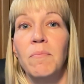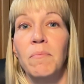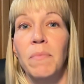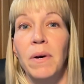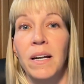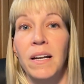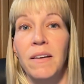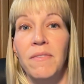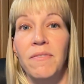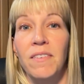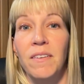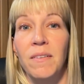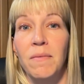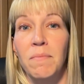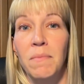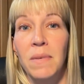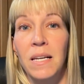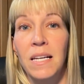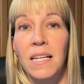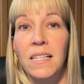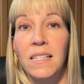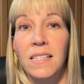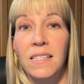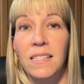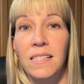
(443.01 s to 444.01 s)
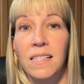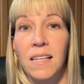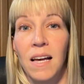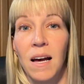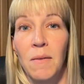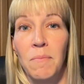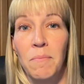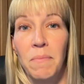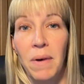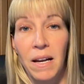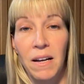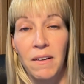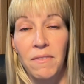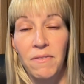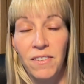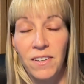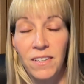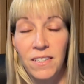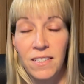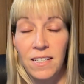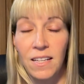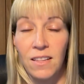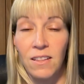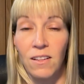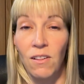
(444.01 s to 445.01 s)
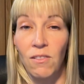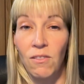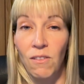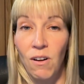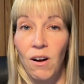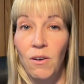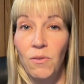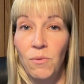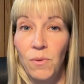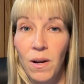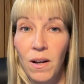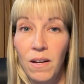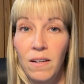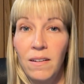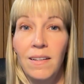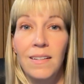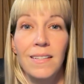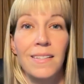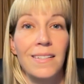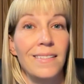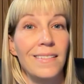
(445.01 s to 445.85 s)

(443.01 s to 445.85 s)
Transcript: but if it means a benefit in the long run,